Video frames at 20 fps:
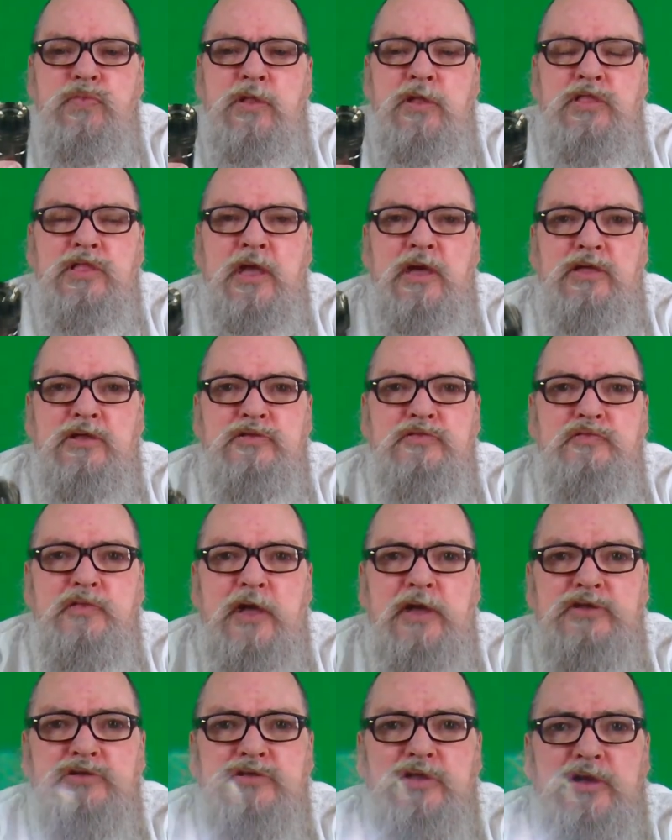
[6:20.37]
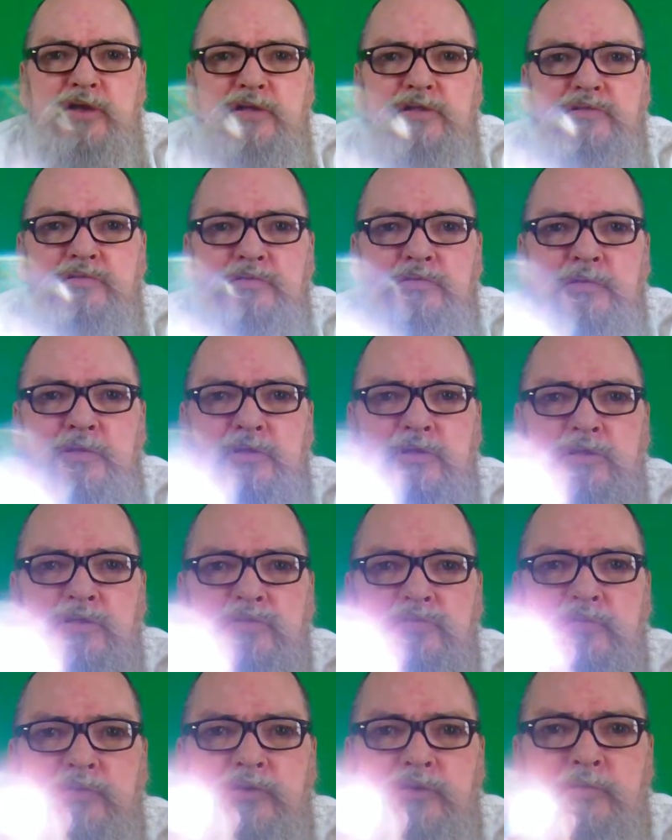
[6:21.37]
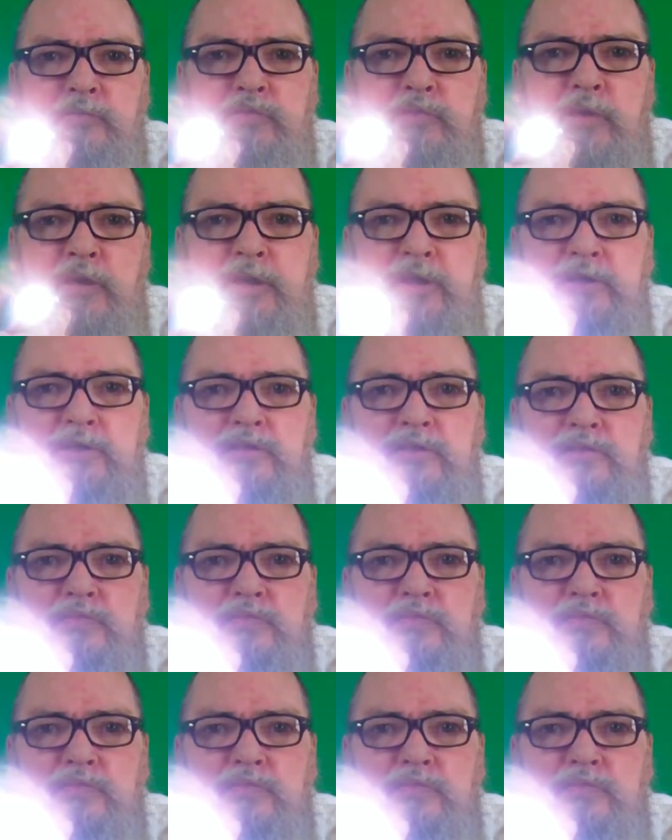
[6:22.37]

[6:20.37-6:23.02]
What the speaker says: Now this flashlight, it is very bright,